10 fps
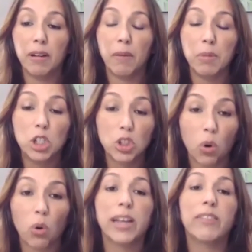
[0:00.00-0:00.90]
a
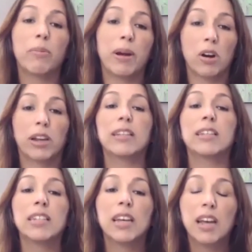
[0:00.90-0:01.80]
majority of
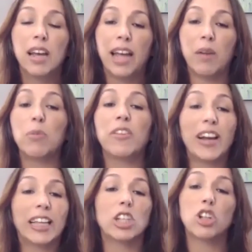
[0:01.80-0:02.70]
Americans, and the
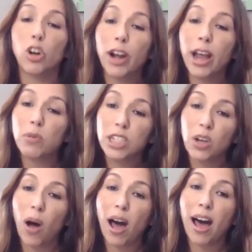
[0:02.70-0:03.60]
fact that the turnout was
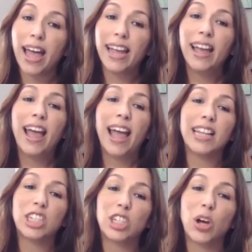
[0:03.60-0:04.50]
so high.
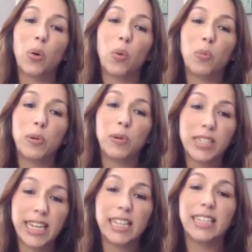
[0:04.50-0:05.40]
And so we were
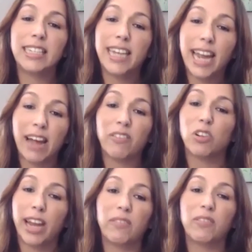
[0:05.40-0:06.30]
seeing these day after
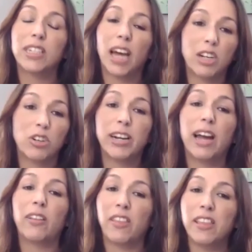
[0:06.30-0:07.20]
day of this high
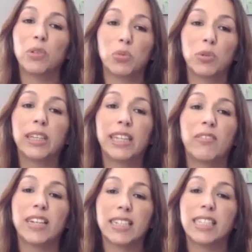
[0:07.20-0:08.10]
turnout. And I think it was really
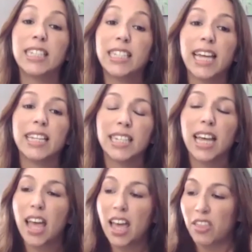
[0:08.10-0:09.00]
giving us this sense
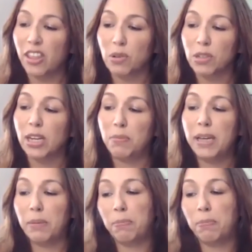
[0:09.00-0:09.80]
that there was going to be